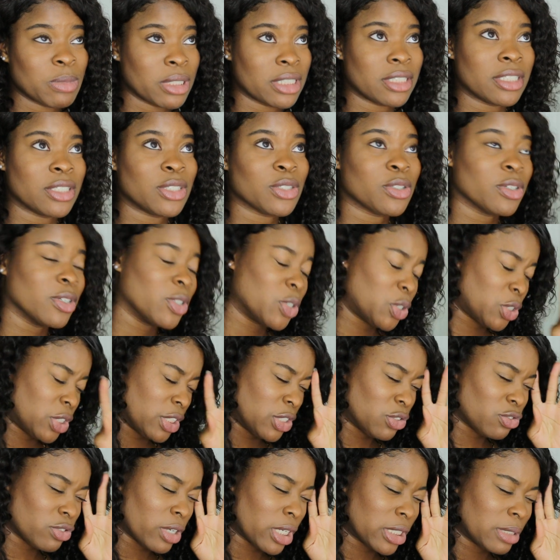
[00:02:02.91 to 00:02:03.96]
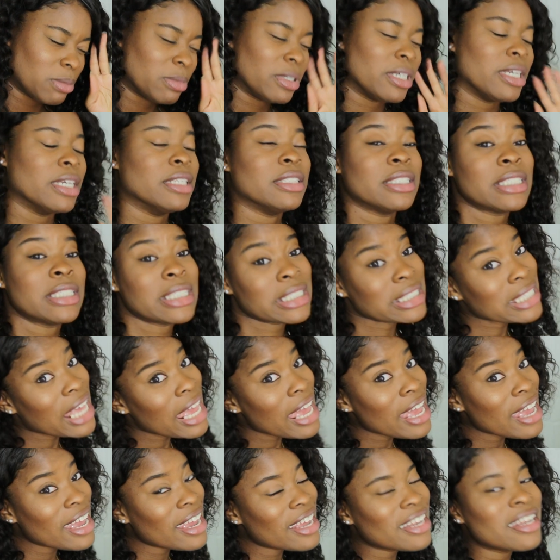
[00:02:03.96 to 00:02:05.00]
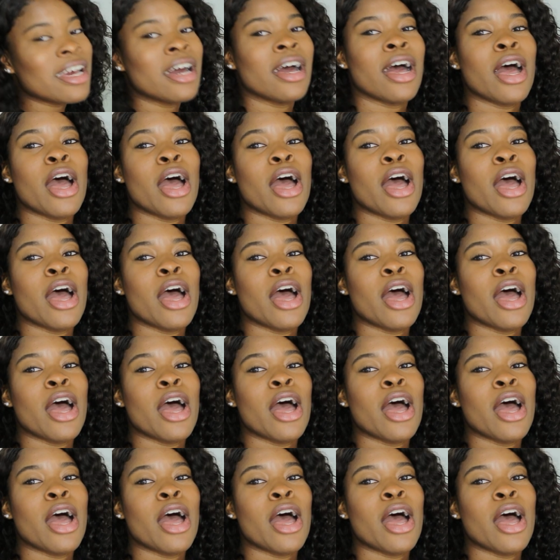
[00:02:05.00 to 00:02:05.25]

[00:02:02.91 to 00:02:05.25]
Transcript: meet this girl, she drives me insane.